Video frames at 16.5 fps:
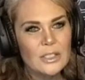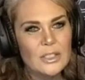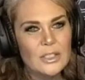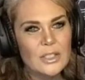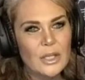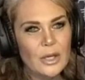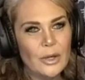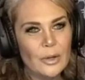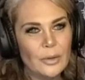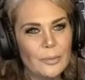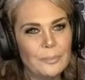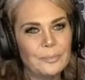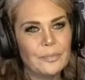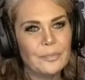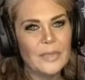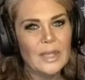So
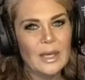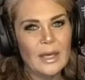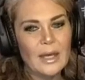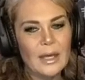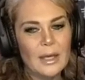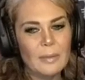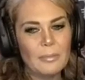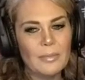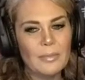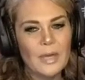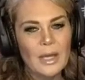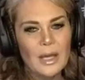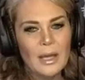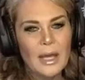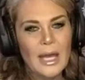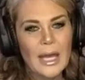
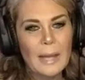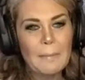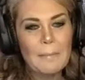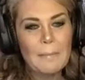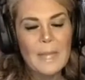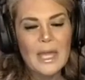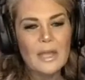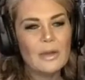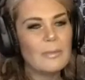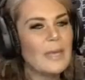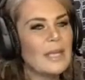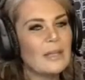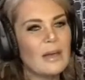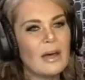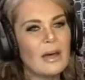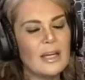I may or
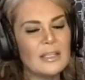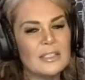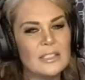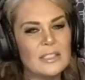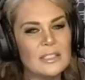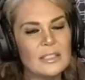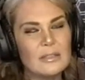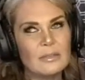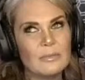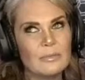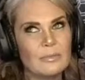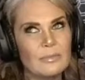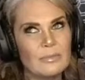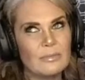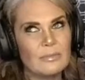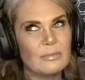may not
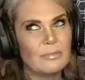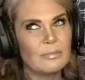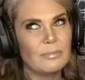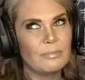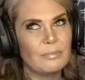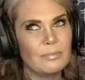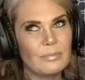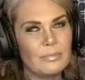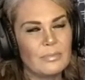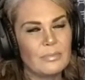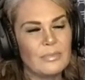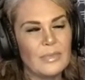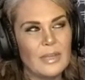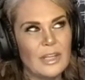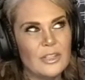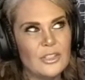
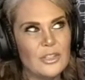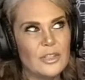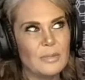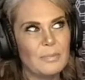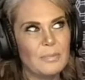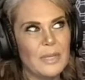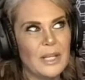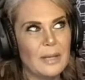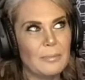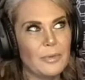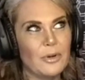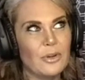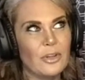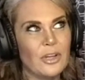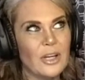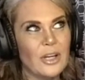enter the Pinup
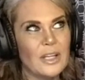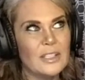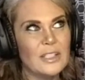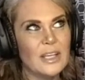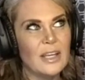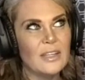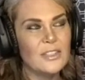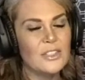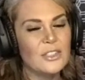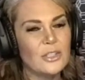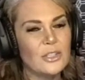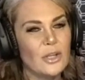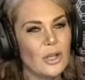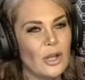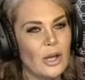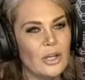Girl
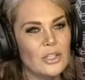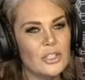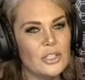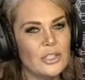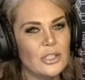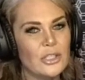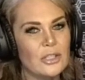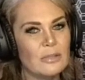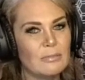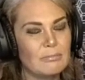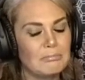contest. Not sure.